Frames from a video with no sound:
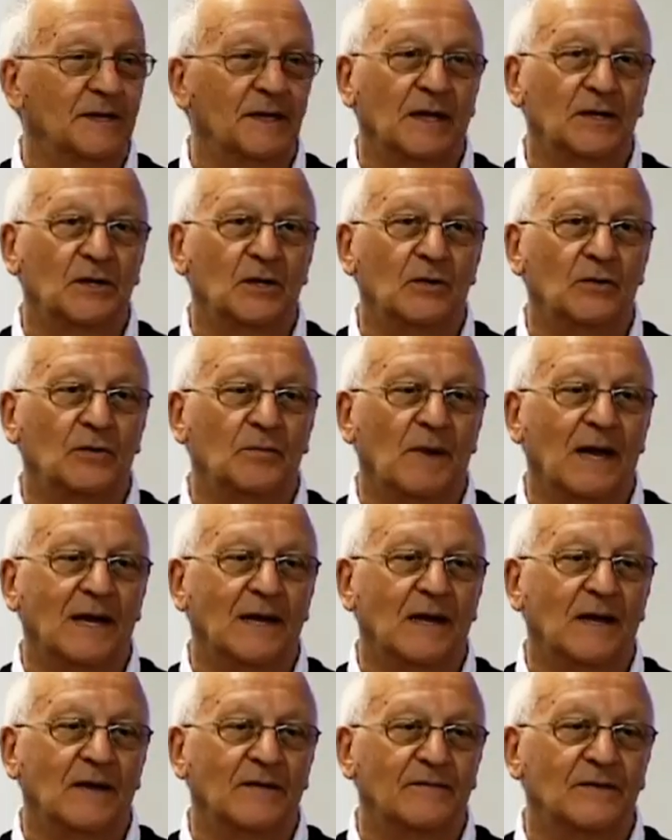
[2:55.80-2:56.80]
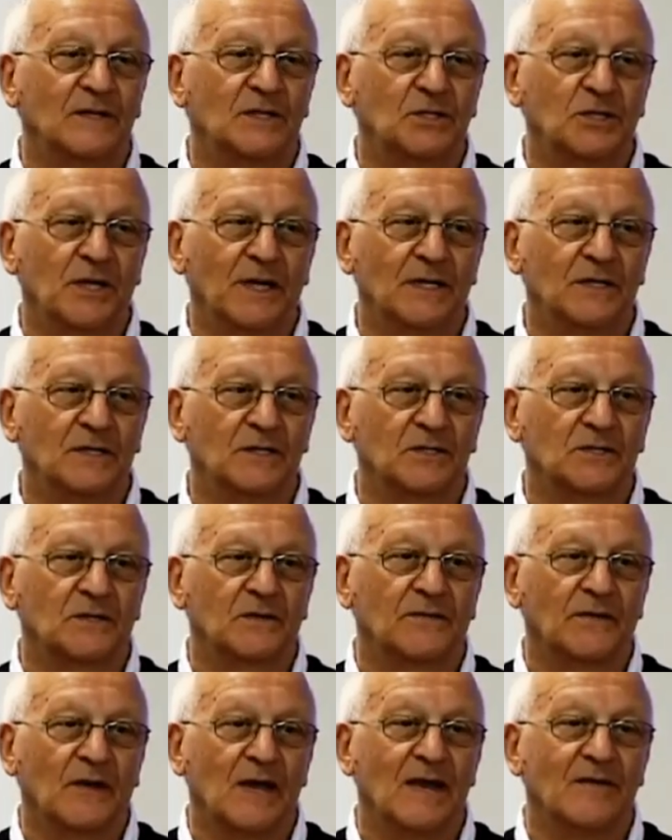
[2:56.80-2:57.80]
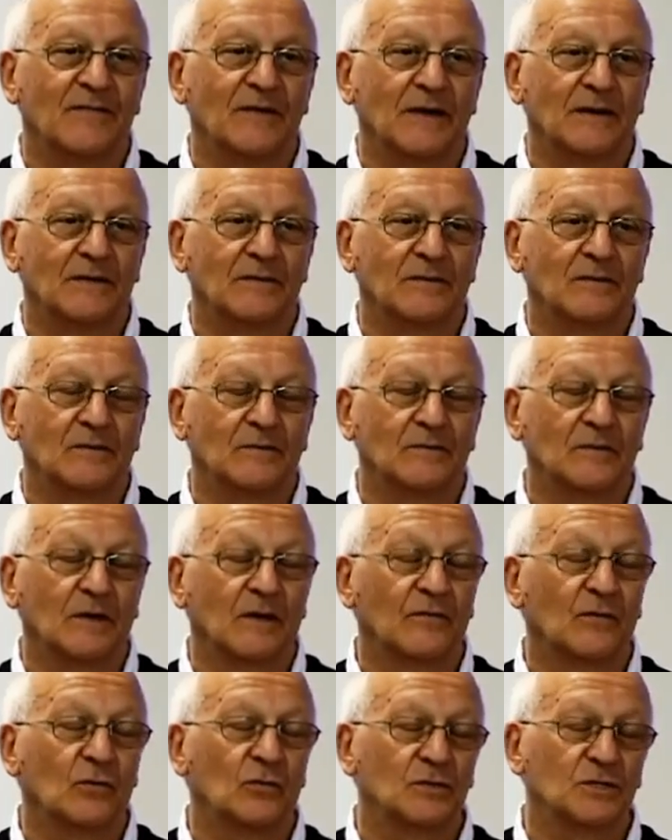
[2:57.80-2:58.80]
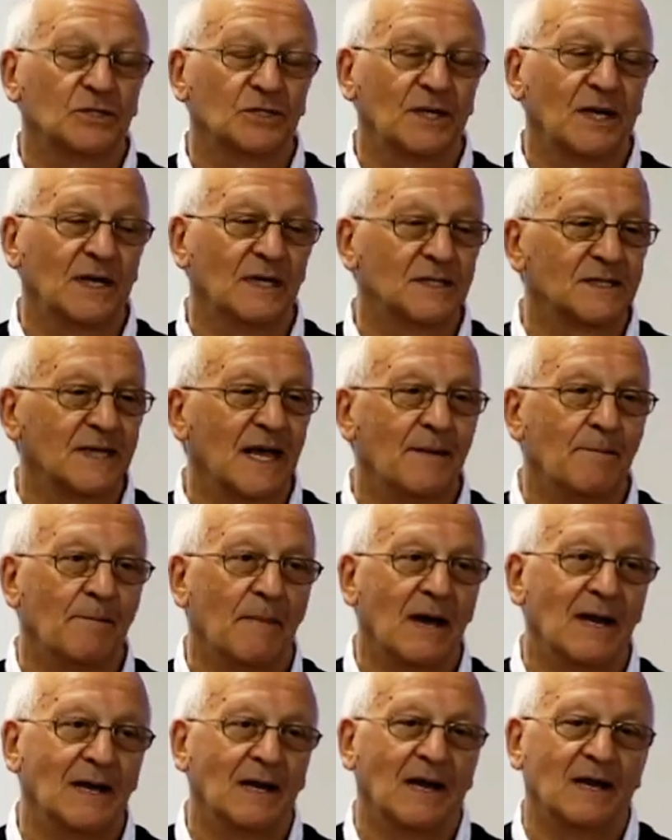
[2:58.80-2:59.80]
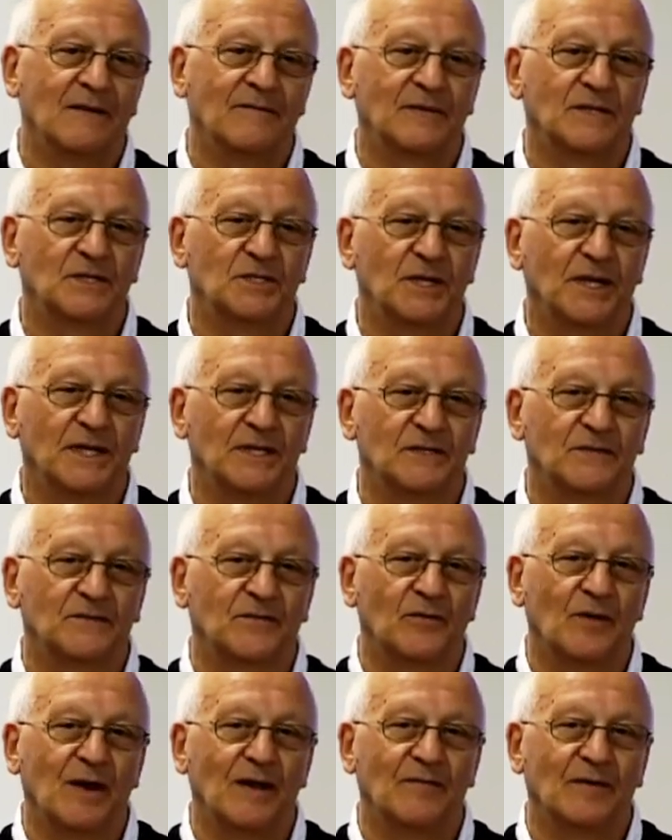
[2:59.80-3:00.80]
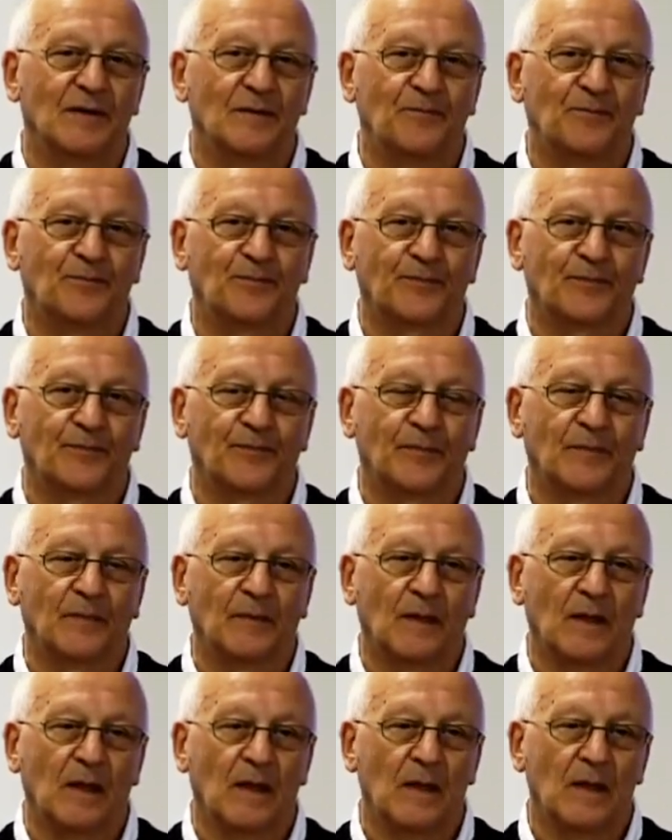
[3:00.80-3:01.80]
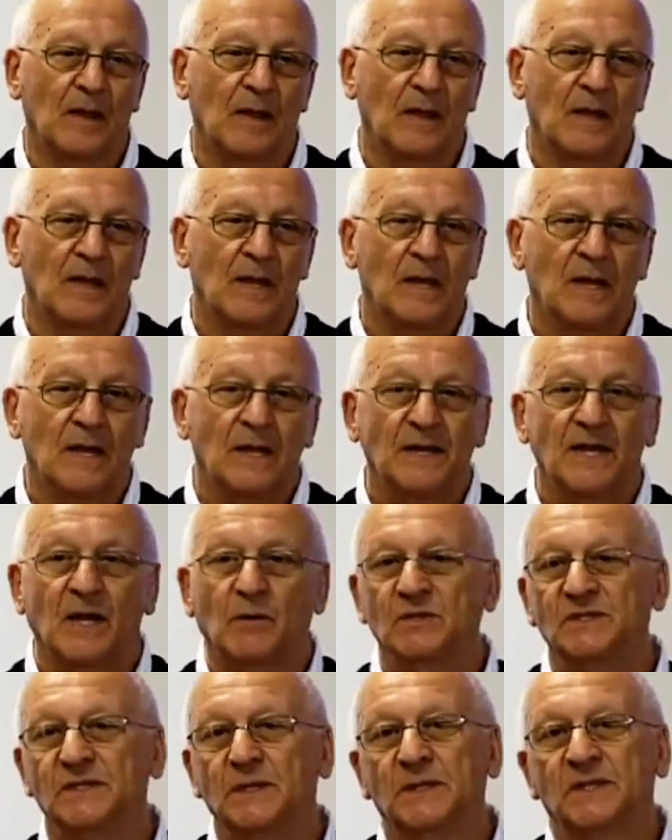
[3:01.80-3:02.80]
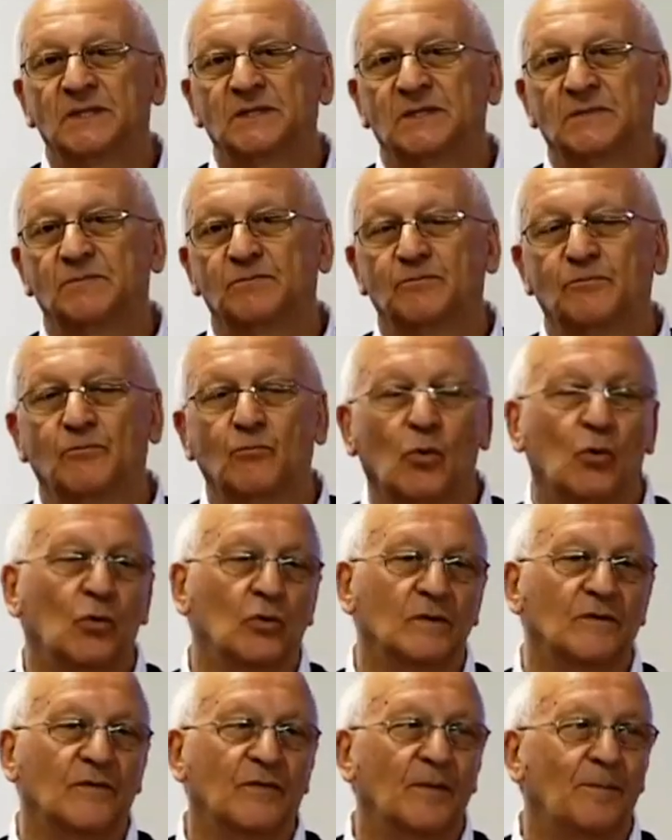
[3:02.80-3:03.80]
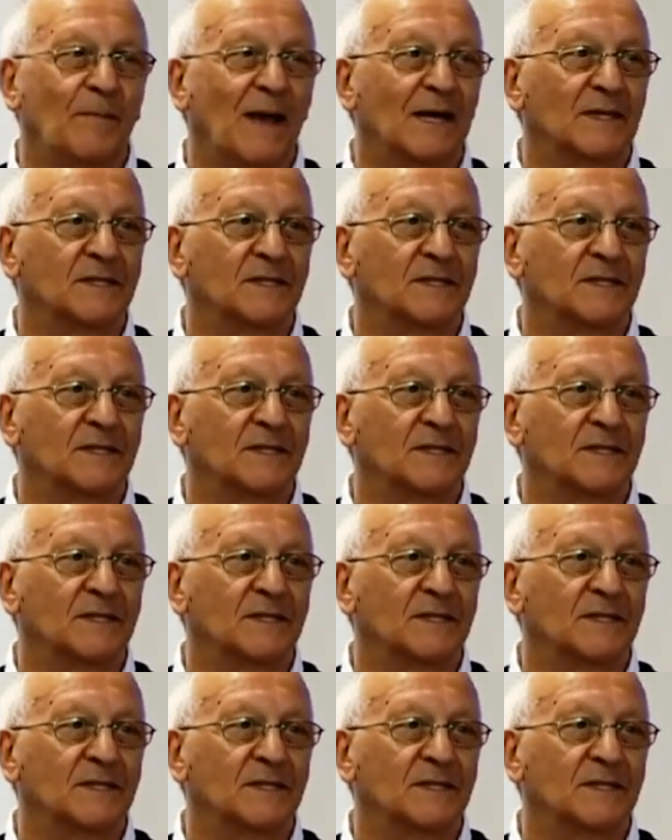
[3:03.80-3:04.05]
I knew my life had changed forever. Of course, Sheila's and my life had changed forever. Nick was in this ward for about